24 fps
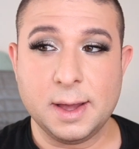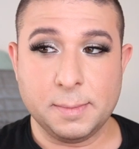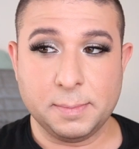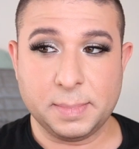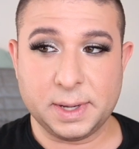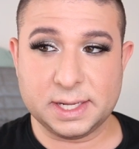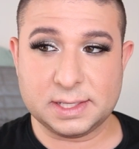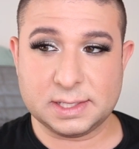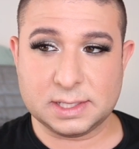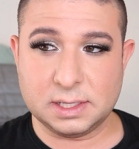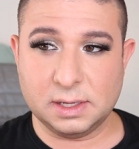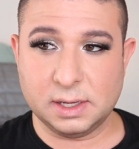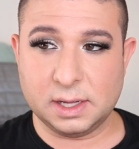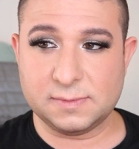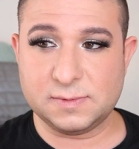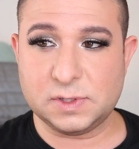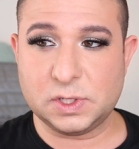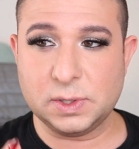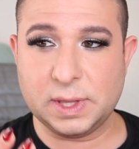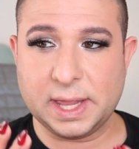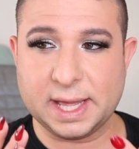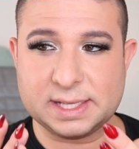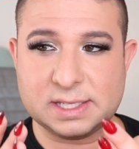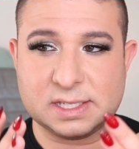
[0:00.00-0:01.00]
but it still gives
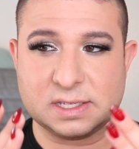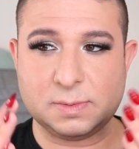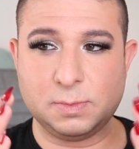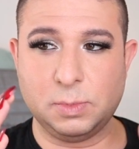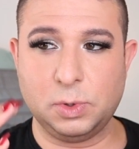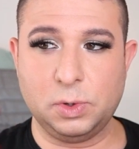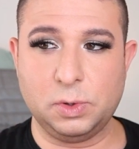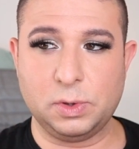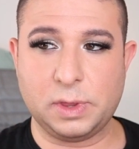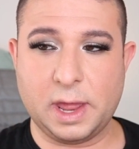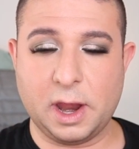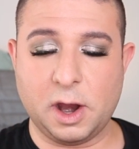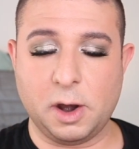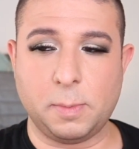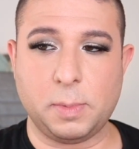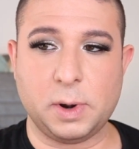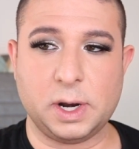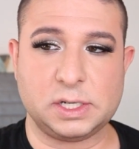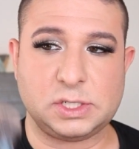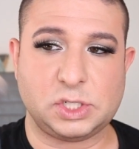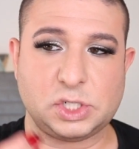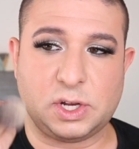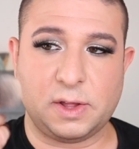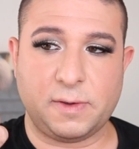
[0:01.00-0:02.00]
you that smooth
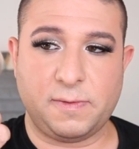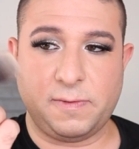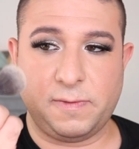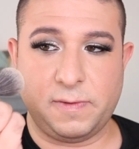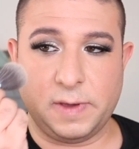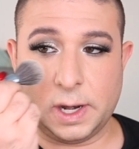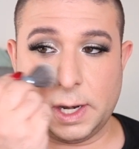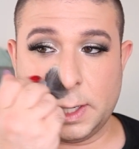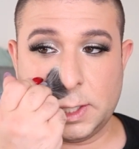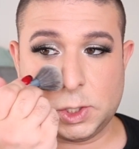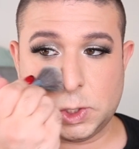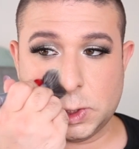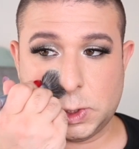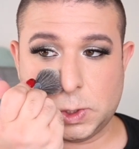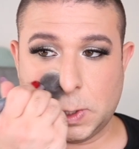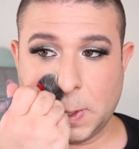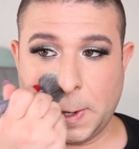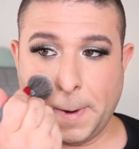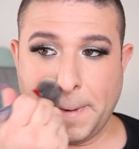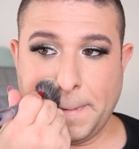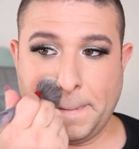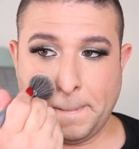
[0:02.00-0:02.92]
airbrushed finish.